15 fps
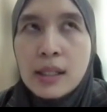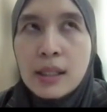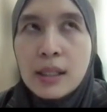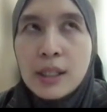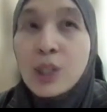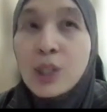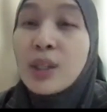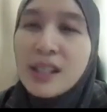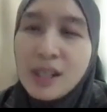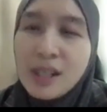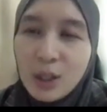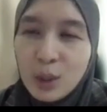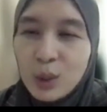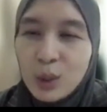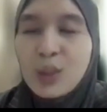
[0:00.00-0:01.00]
2 years
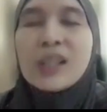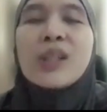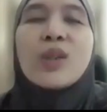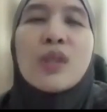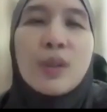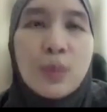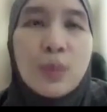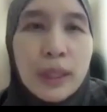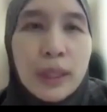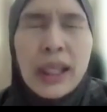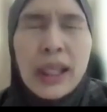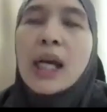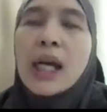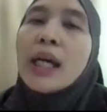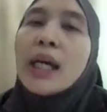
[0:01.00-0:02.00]
ago, 2021,
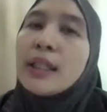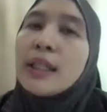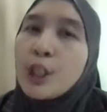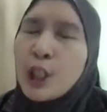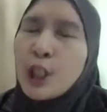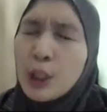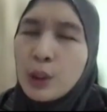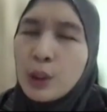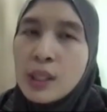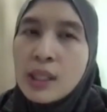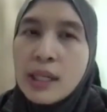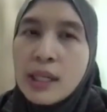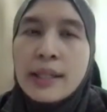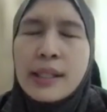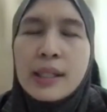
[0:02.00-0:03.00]
it shows
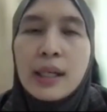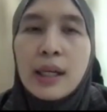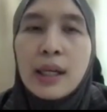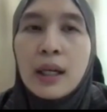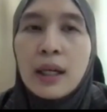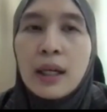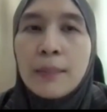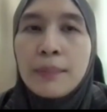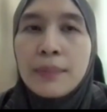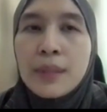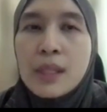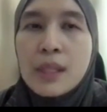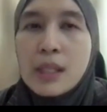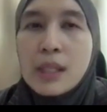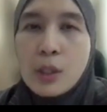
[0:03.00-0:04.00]
that
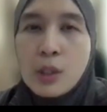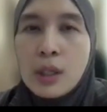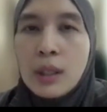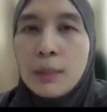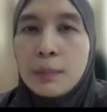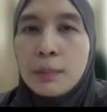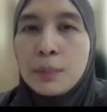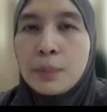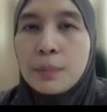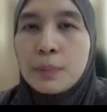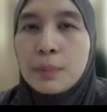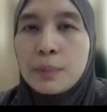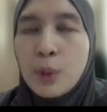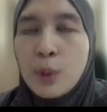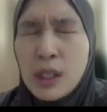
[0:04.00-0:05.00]
this is a
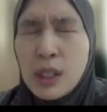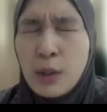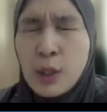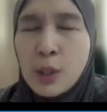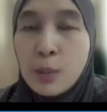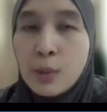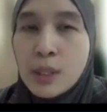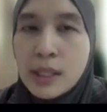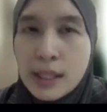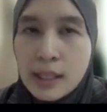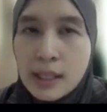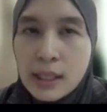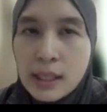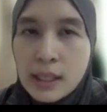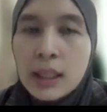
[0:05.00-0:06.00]
poster that was
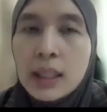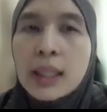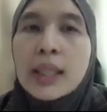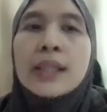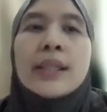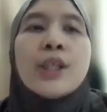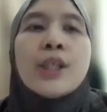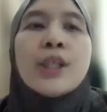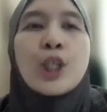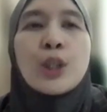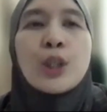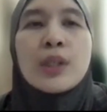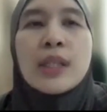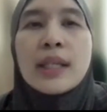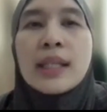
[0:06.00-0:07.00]
presented. This
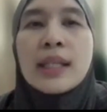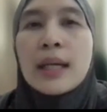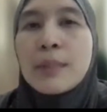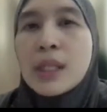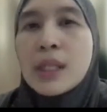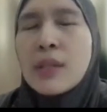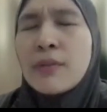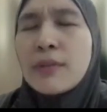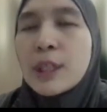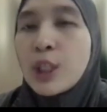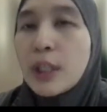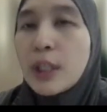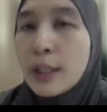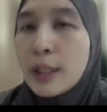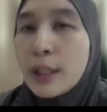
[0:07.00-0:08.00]
shows that diabetes virtual
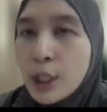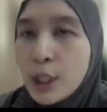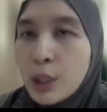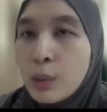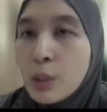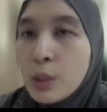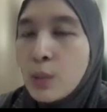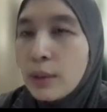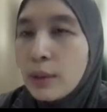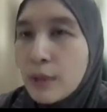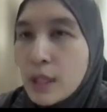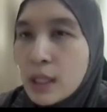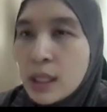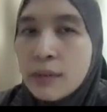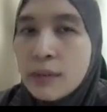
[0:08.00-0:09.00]
education was well
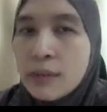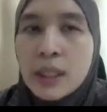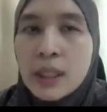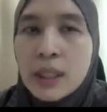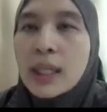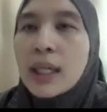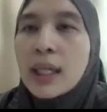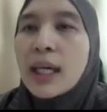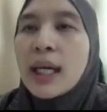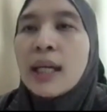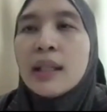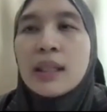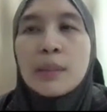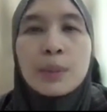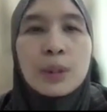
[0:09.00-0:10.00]
received and
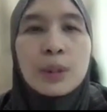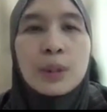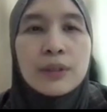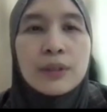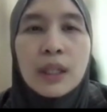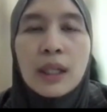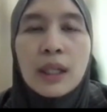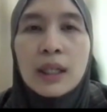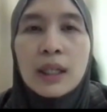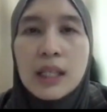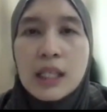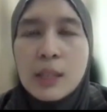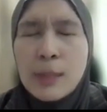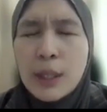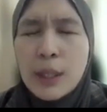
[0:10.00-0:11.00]
improved
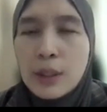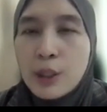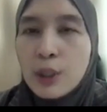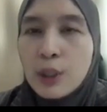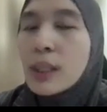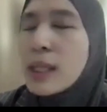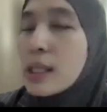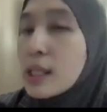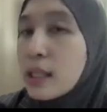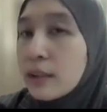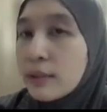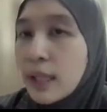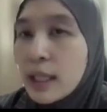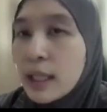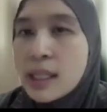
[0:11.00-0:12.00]
glycemic control and
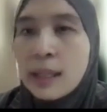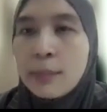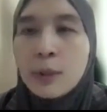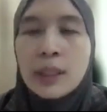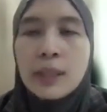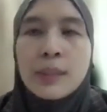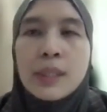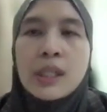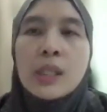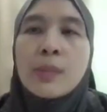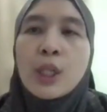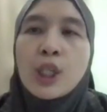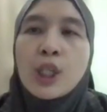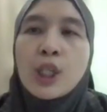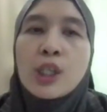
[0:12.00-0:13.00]
self-care in type 1 diabetes
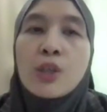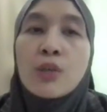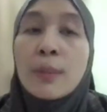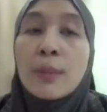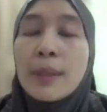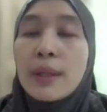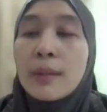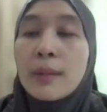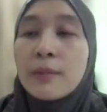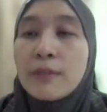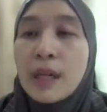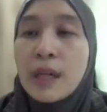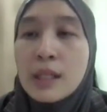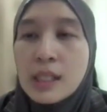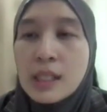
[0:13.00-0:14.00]
patients during Ramadan
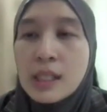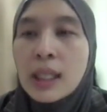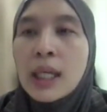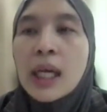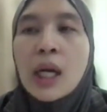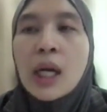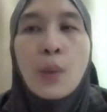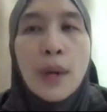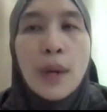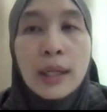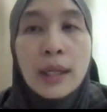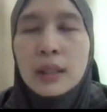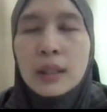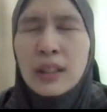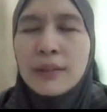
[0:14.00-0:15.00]
fasting when
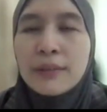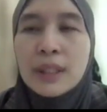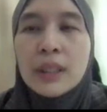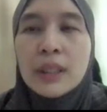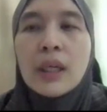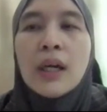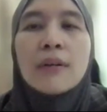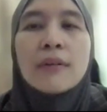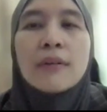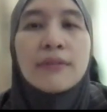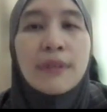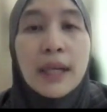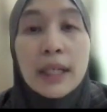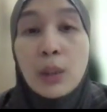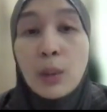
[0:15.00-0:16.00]
delivered
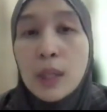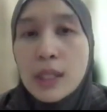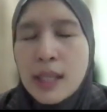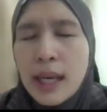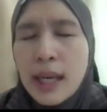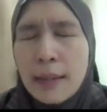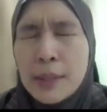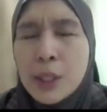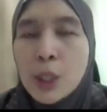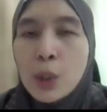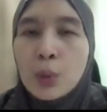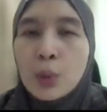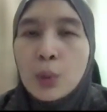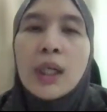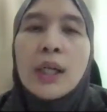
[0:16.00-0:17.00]
via WhatsApp.
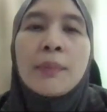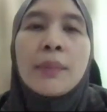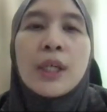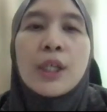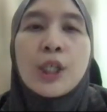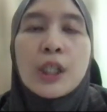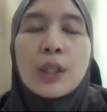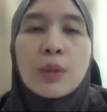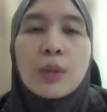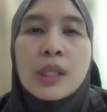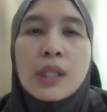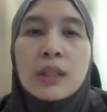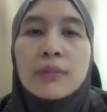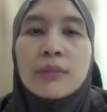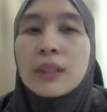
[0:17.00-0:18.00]
So patient was
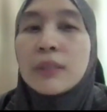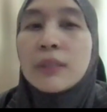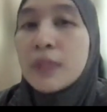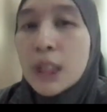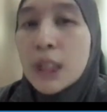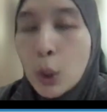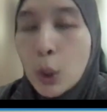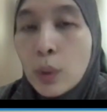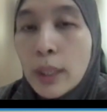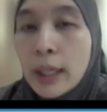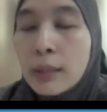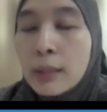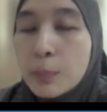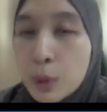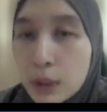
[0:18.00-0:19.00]
delivered a video
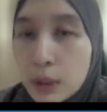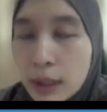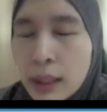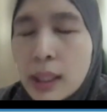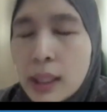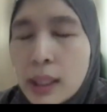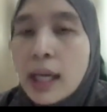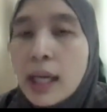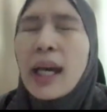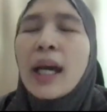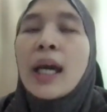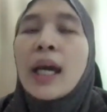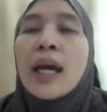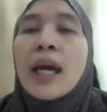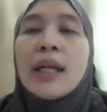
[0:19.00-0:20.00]
and booklet,
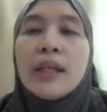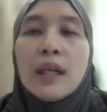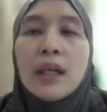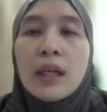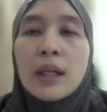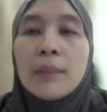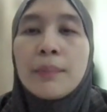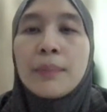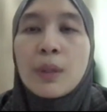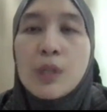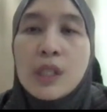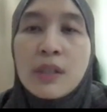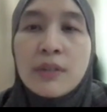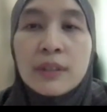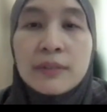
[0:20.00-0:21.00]
and it was
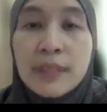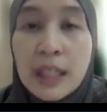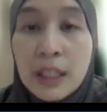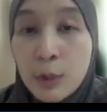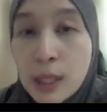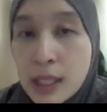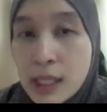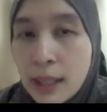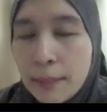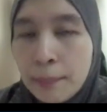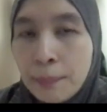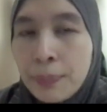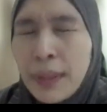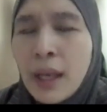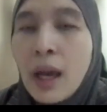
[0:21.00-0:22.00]
delivered via WhatsApp.
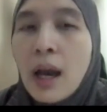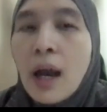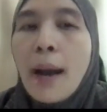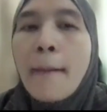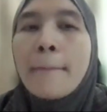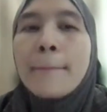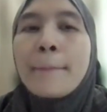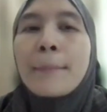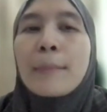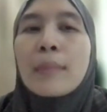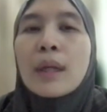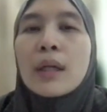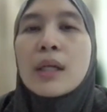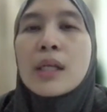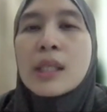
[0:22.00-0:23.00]

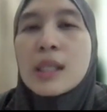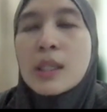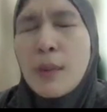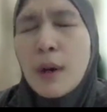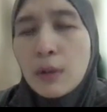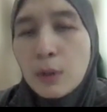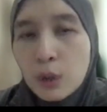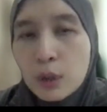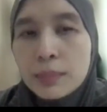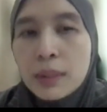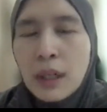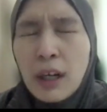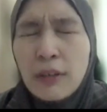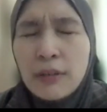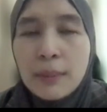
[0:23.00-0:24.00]
It's a small group
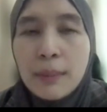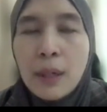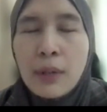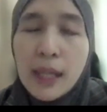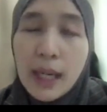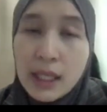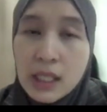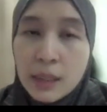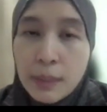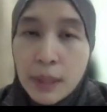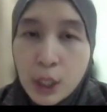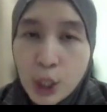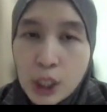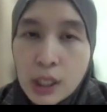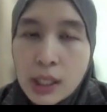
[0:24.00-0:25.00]
of about 90
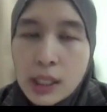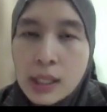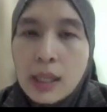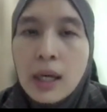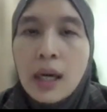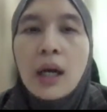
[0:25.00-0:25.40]
patients,